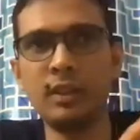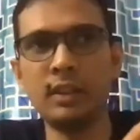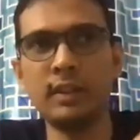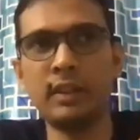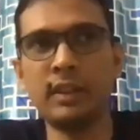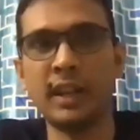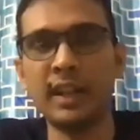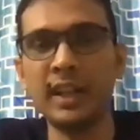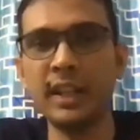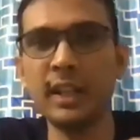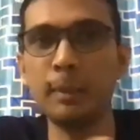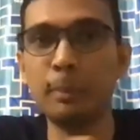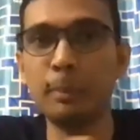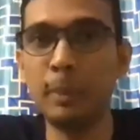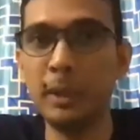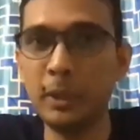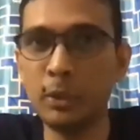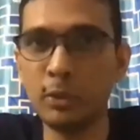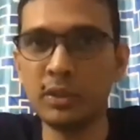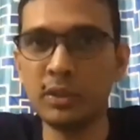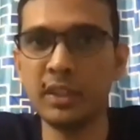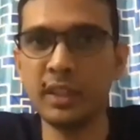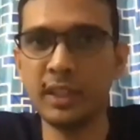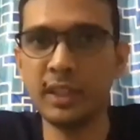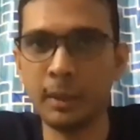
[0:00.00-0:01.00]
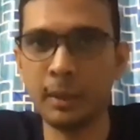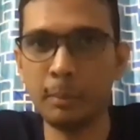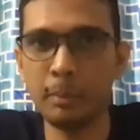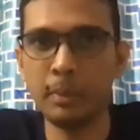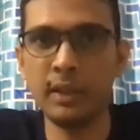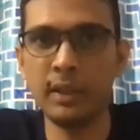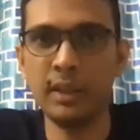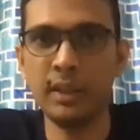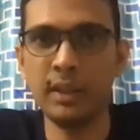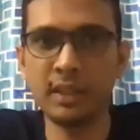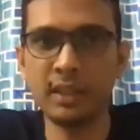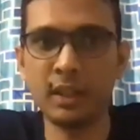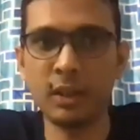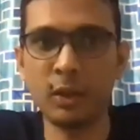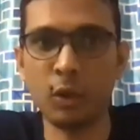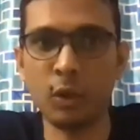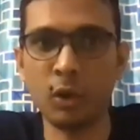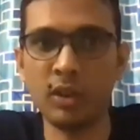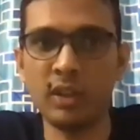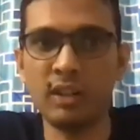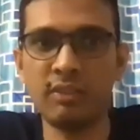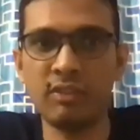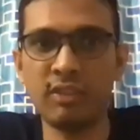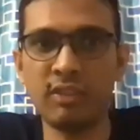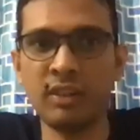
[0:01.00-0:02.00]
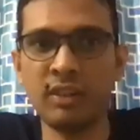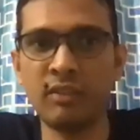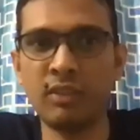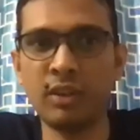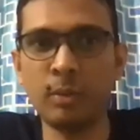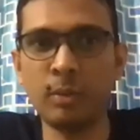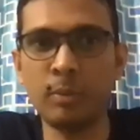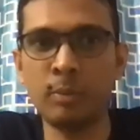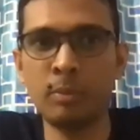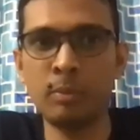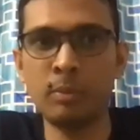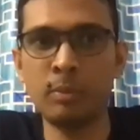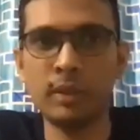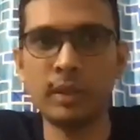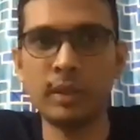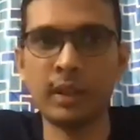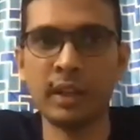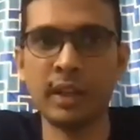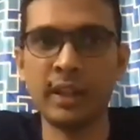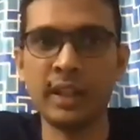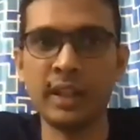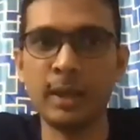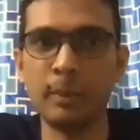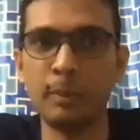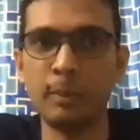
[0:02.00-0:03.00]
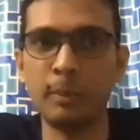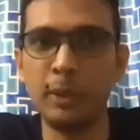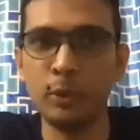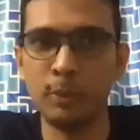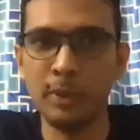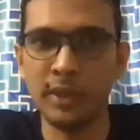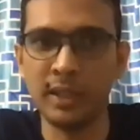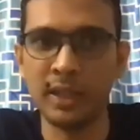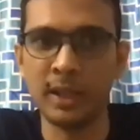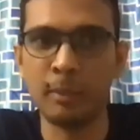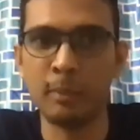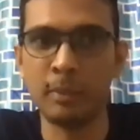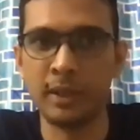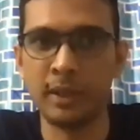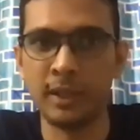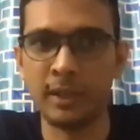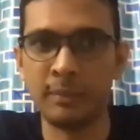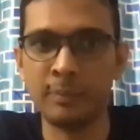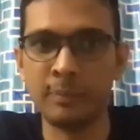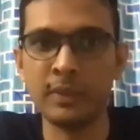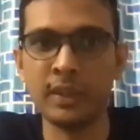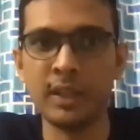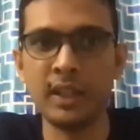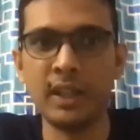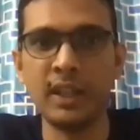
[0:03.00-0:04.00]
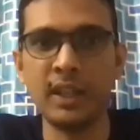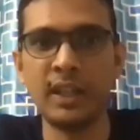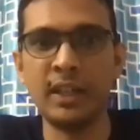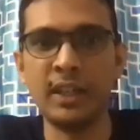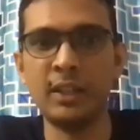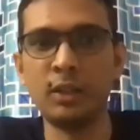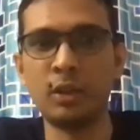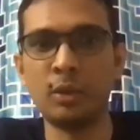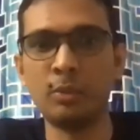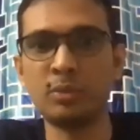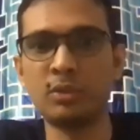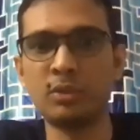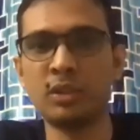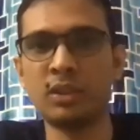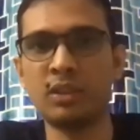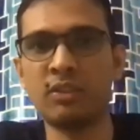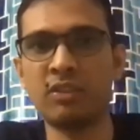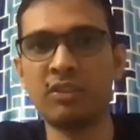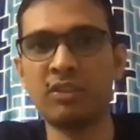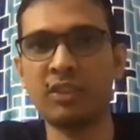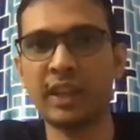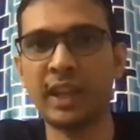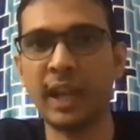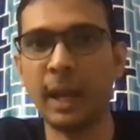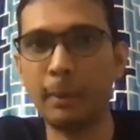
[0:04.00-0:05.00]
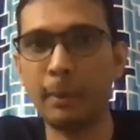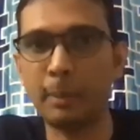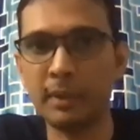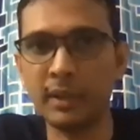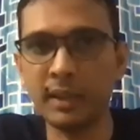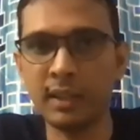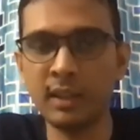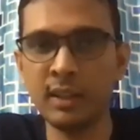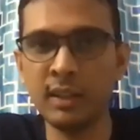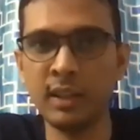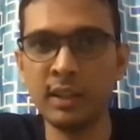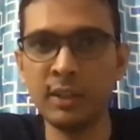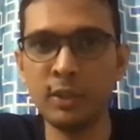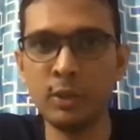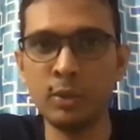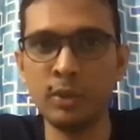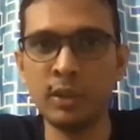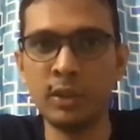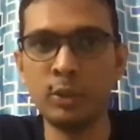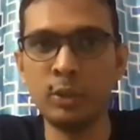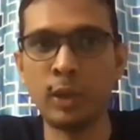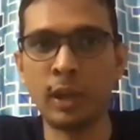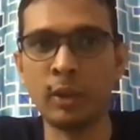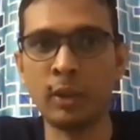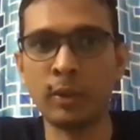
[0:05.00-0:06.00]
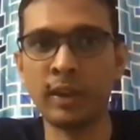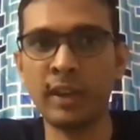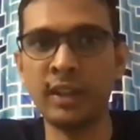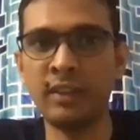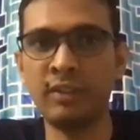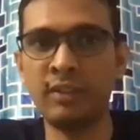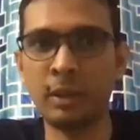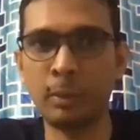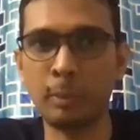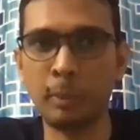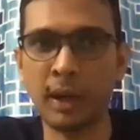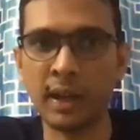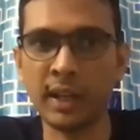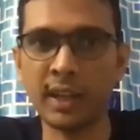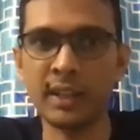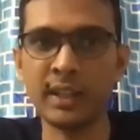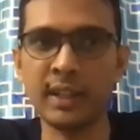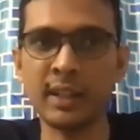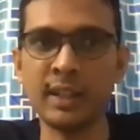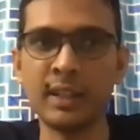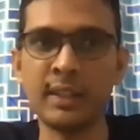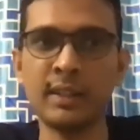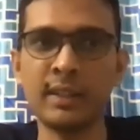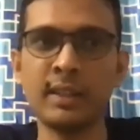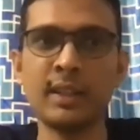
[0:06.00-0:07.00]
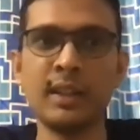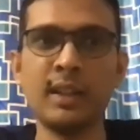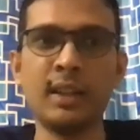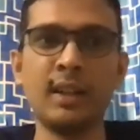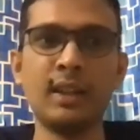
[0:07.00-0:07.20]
running a B2C company is a lot different from running a B2B company in terms of capital that you need to allocate for marketing.